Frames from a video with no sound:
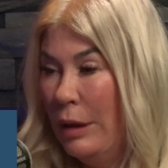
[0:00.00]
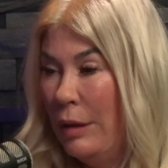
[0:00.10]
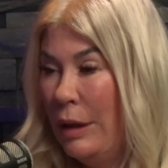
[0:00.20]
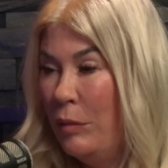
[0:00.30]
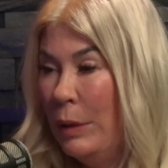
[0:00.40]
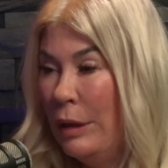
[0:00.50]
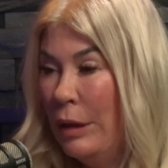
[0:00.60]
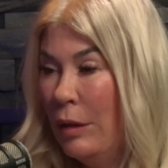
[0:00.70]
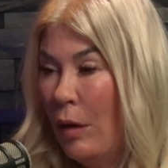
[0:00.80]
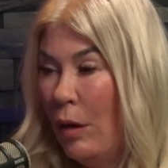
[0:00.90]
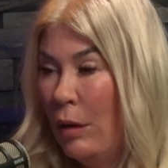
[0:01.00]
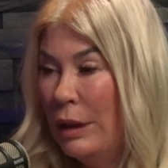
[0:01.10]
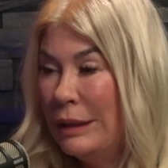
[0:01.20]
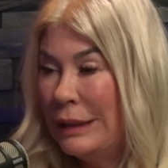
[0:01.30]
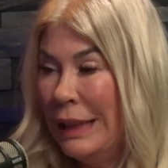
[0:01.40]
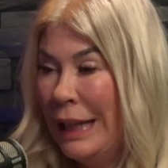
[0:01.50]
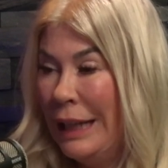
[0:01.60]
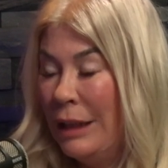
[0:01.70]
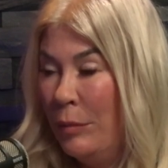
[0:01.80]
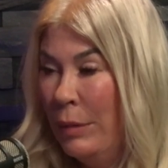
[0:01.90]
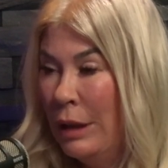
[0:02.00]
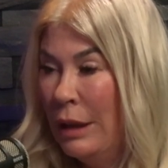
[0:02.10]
They've been there all this time.